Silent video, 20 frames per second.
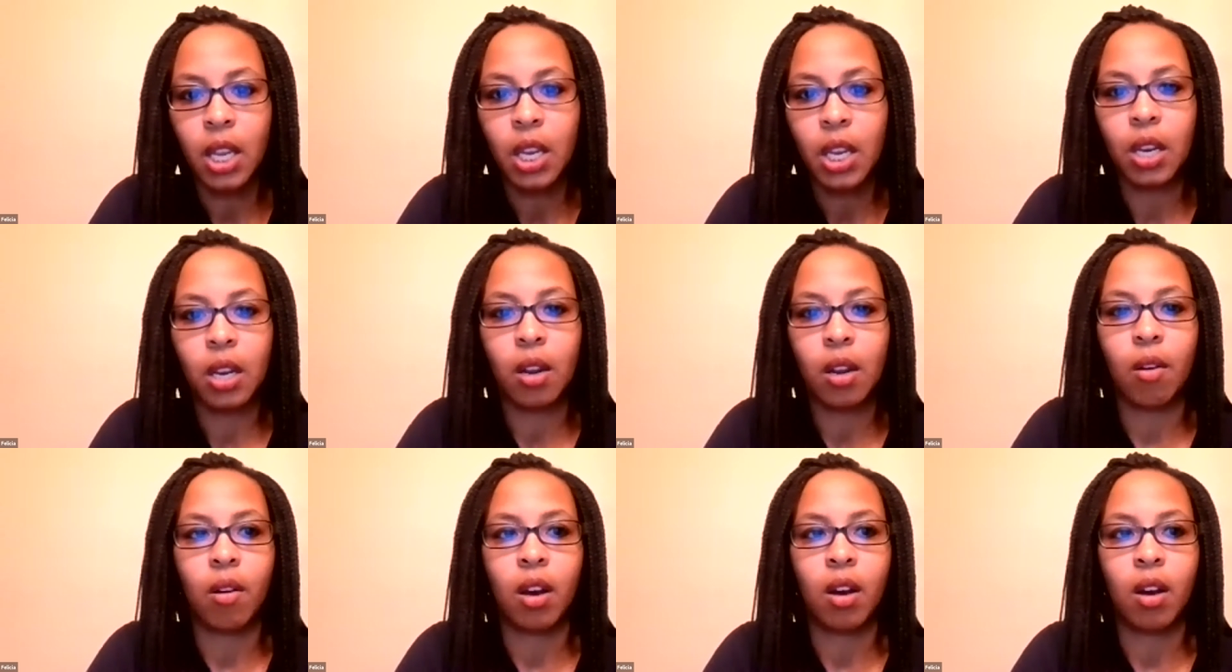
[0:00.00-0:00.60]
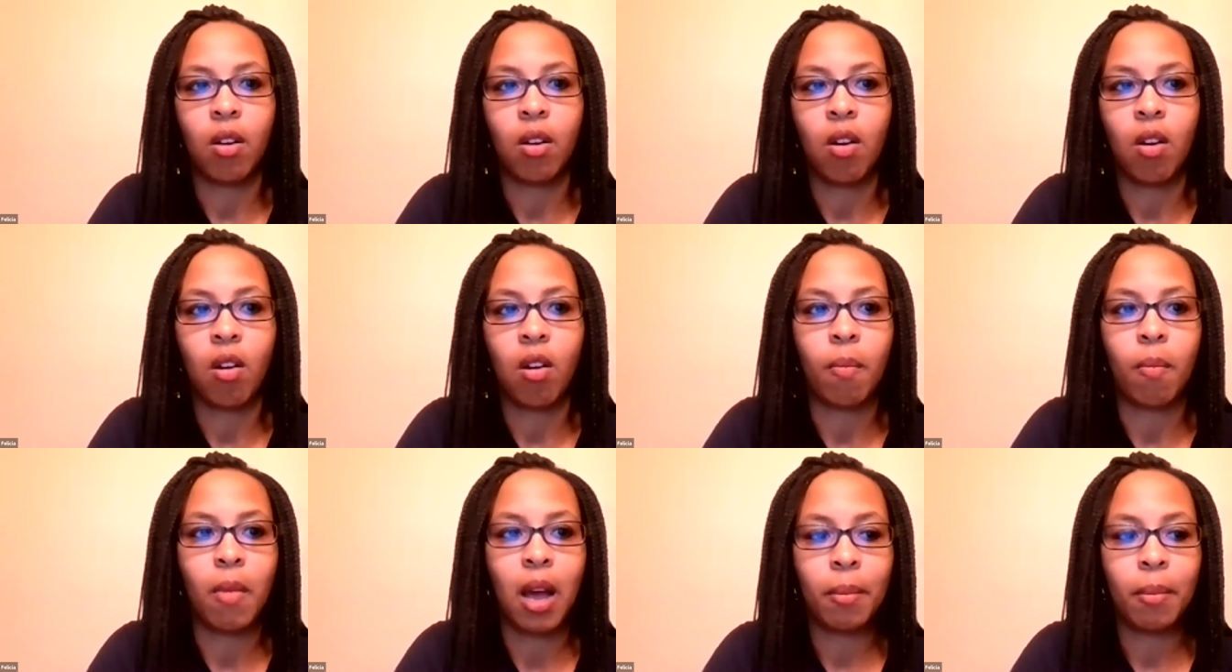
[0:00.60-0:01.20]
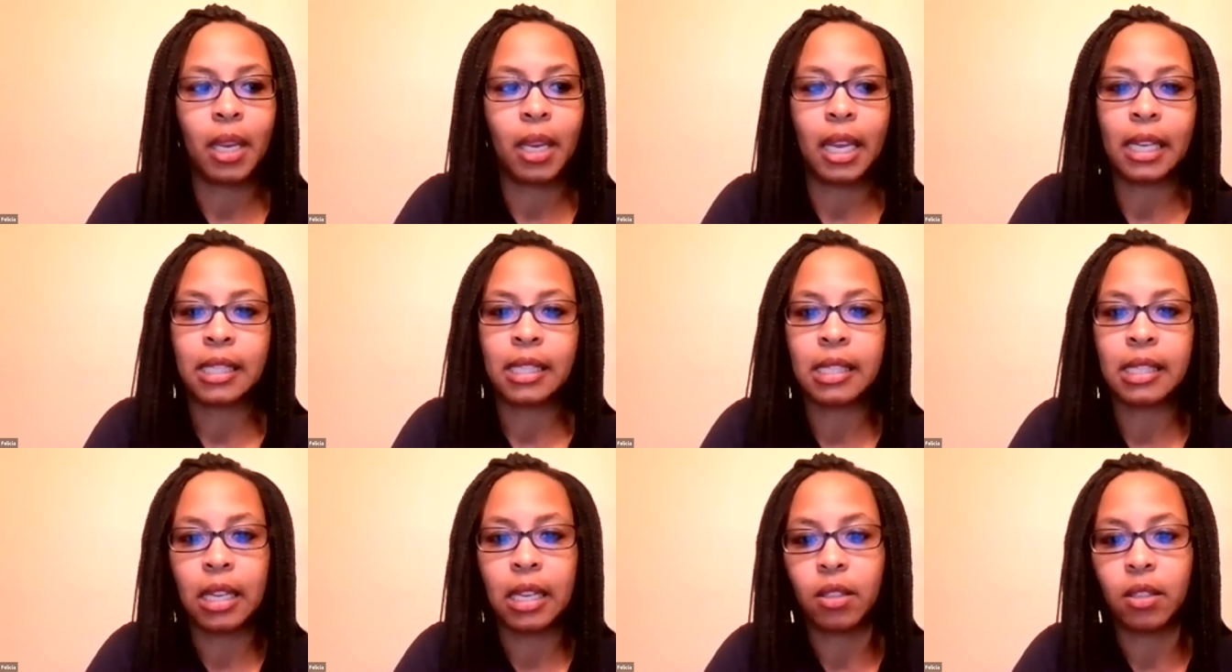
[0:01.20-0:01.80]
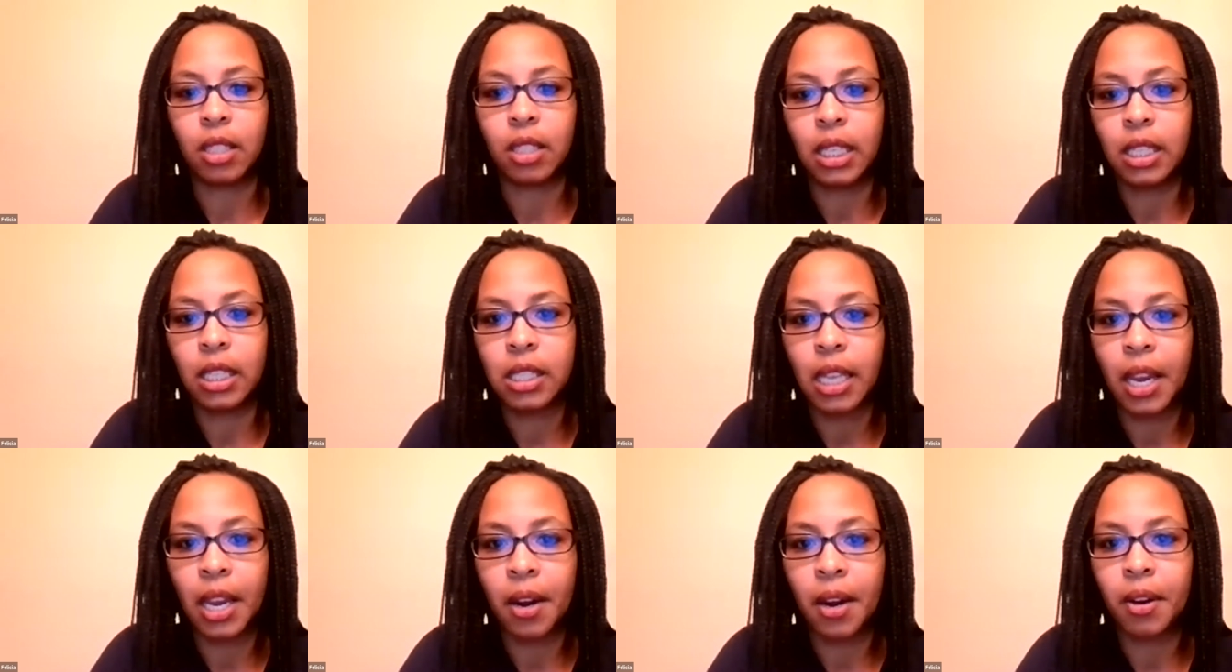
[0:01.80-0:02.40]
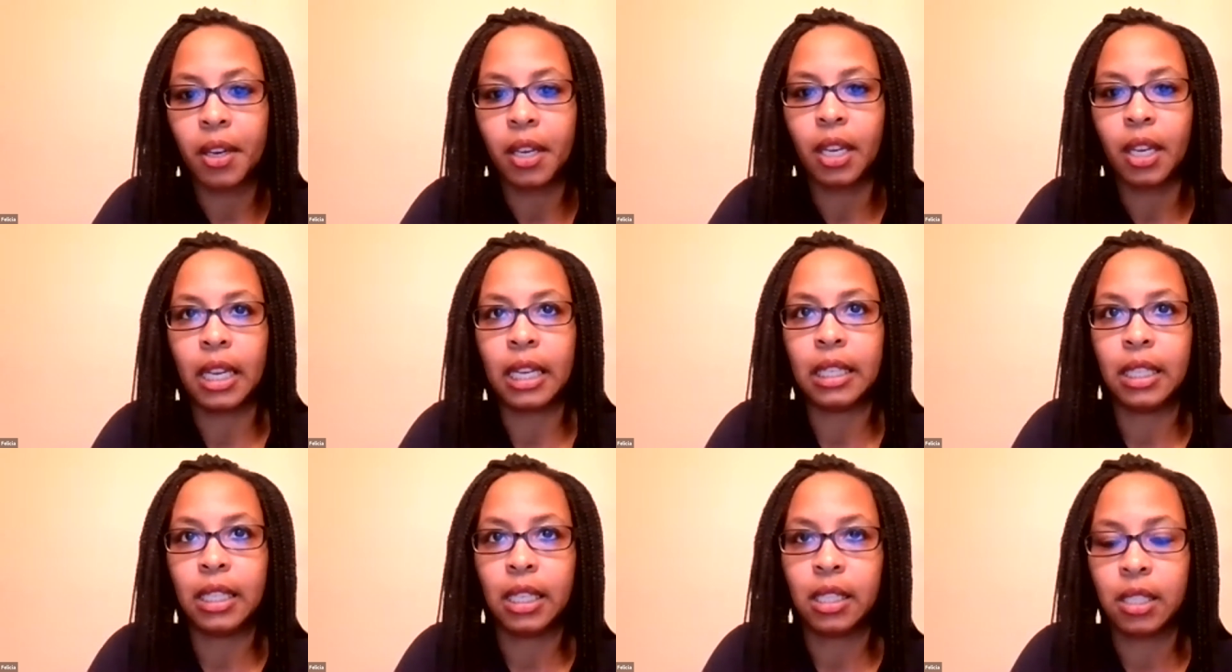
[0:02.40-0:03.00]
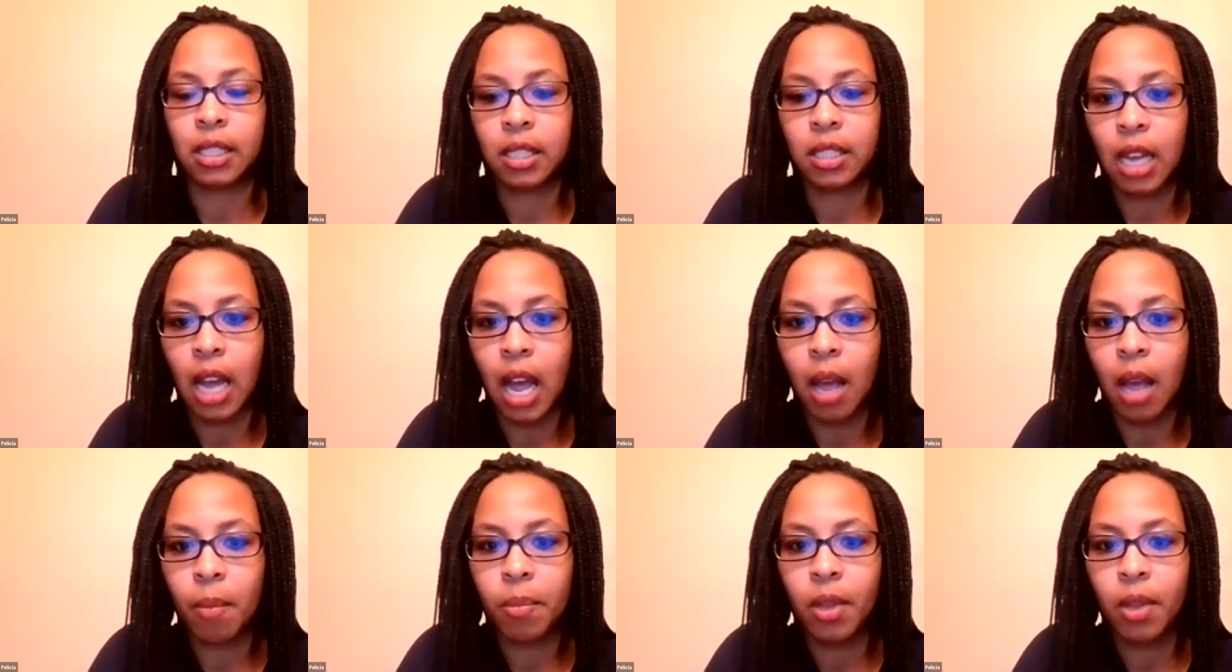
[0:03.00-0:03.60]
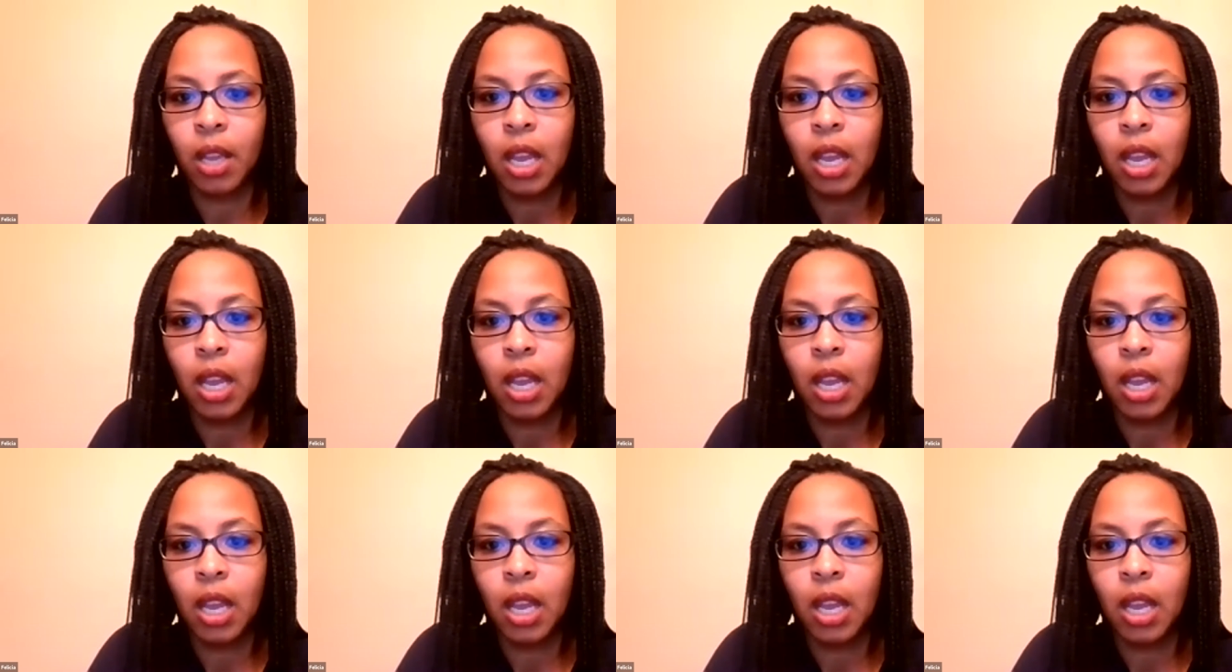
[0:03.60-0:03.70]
or mommy excelled in this area and didn't stop.